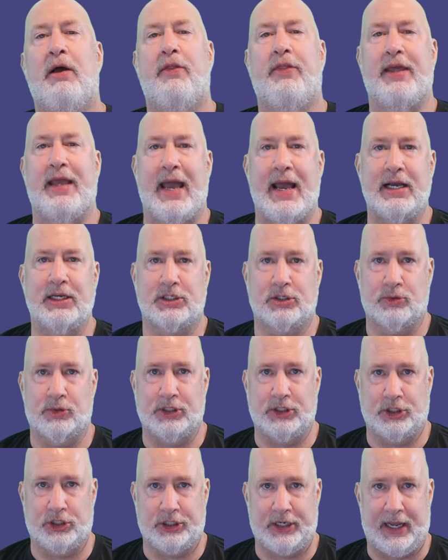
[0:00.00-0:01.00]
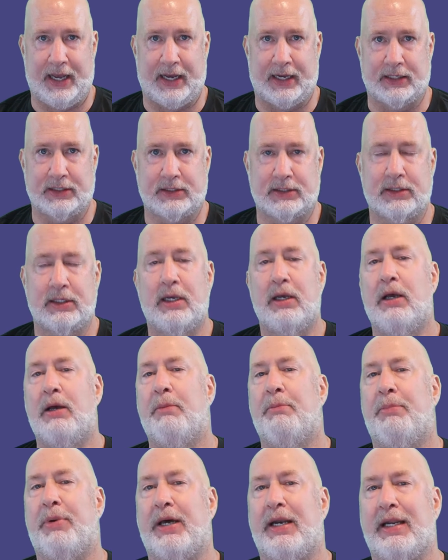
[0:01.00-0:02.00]
The answer is yes,
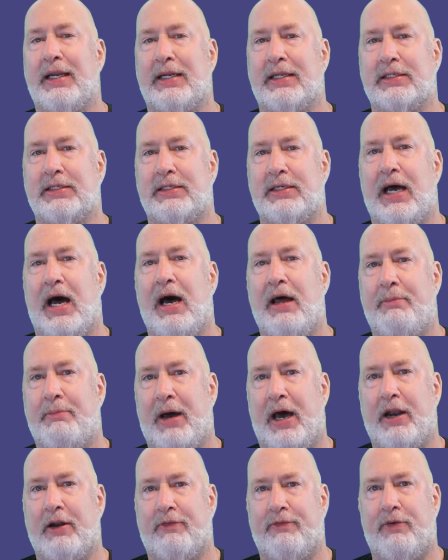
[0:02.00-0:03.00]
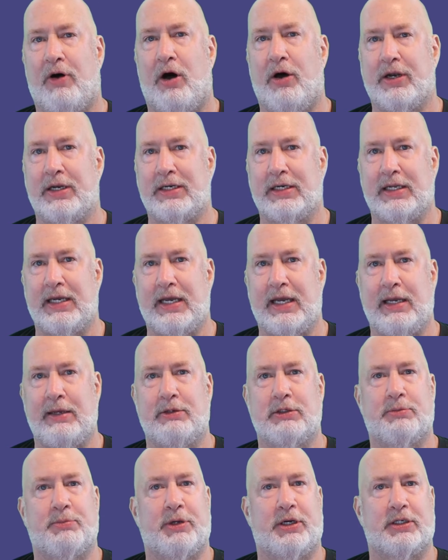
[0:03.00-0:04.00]
but it is not by default in
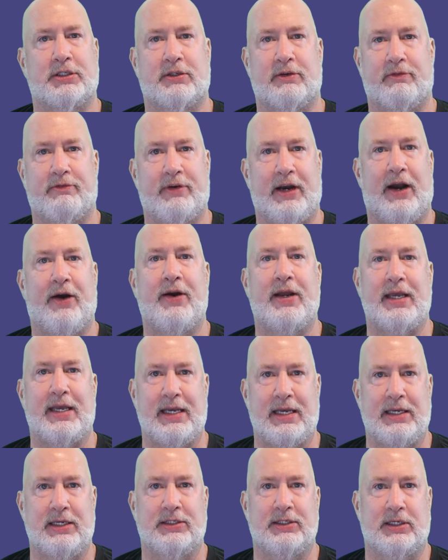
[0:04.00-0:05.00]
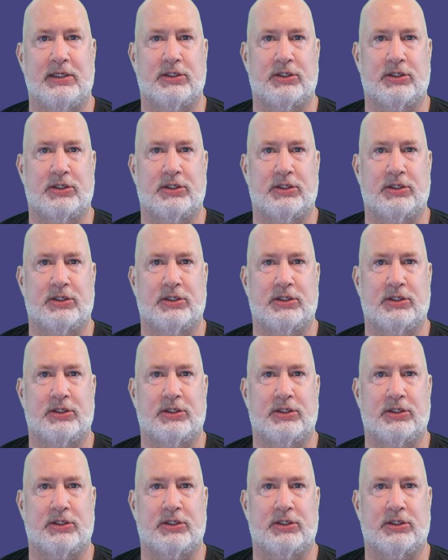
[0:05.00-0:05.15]
Teams, but it's a very easy